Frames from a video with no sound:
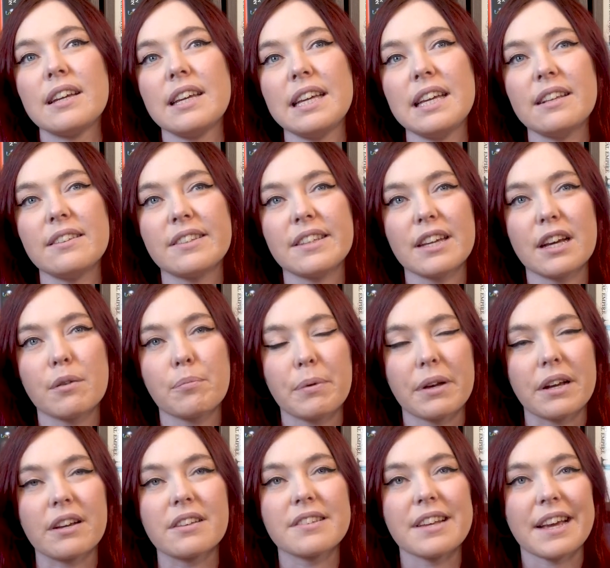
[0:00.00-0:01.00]
easier
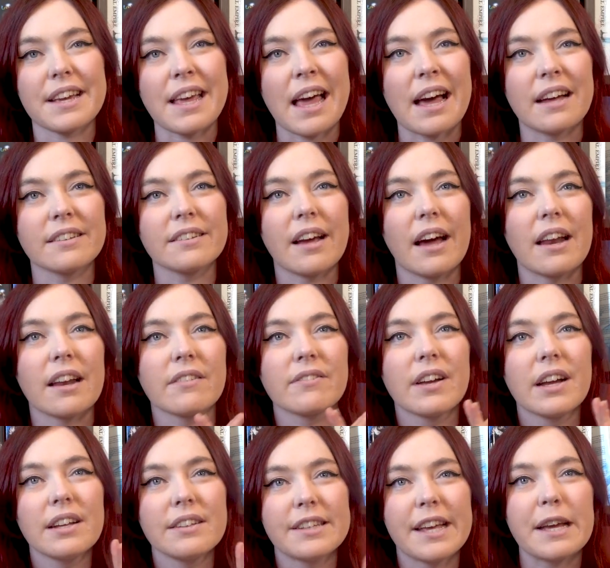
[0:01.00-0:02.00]
because I can kind of
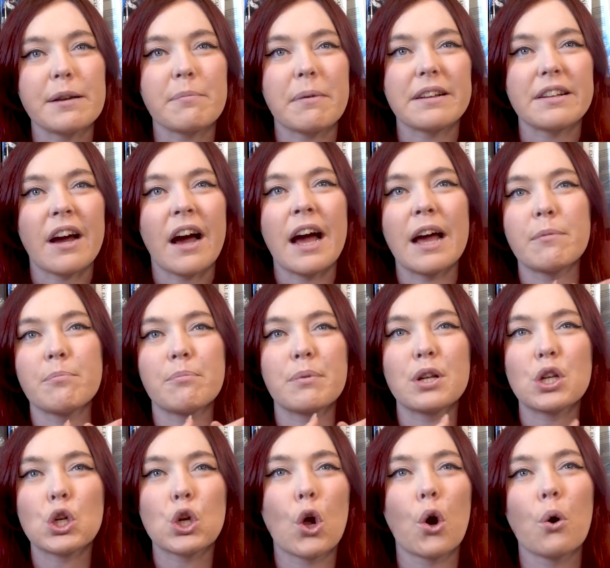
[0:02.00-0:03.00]
take my time
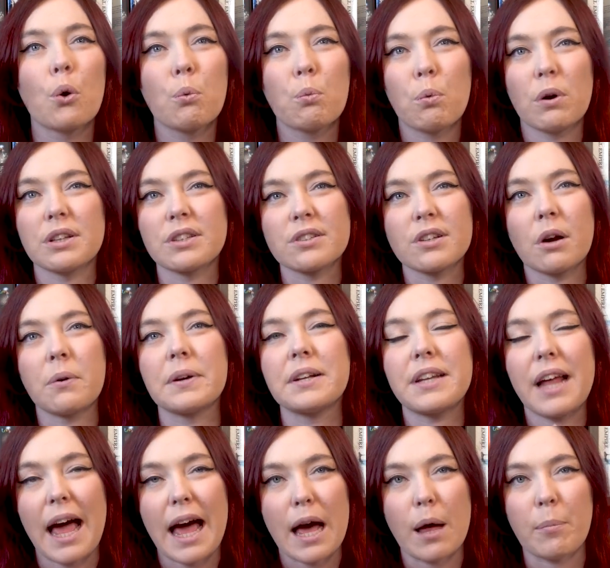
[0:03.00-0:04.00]
but know what's going to
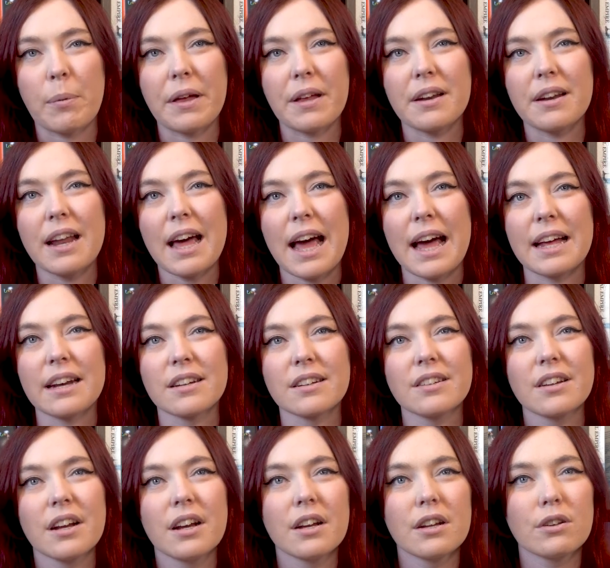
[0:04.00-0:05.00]
happen and
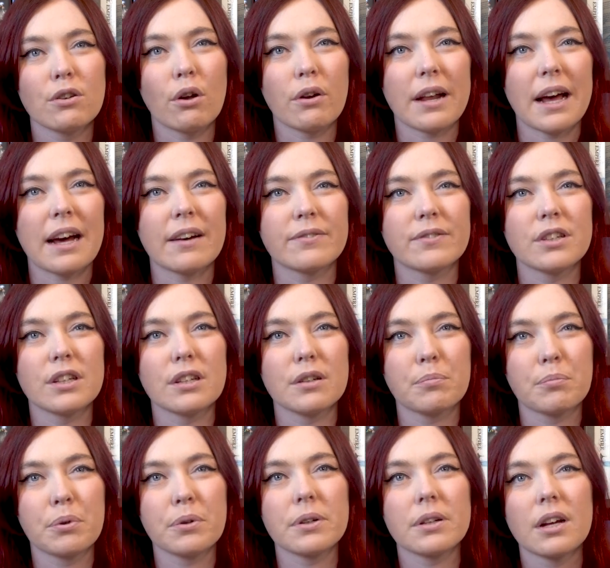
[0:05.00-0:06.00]
not have to
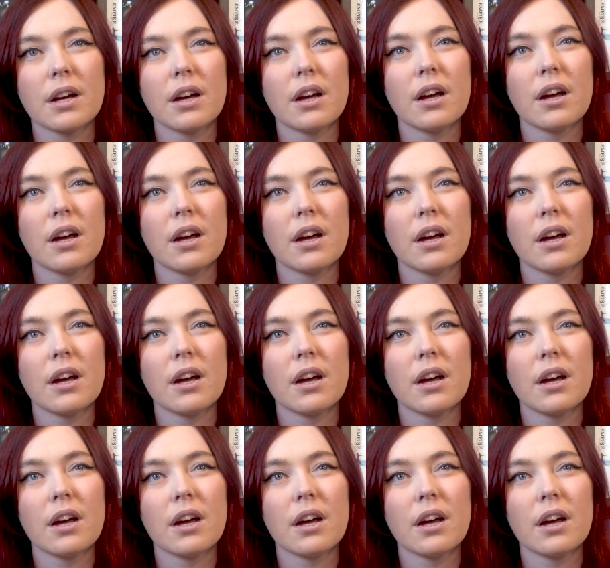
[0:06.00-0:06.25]
put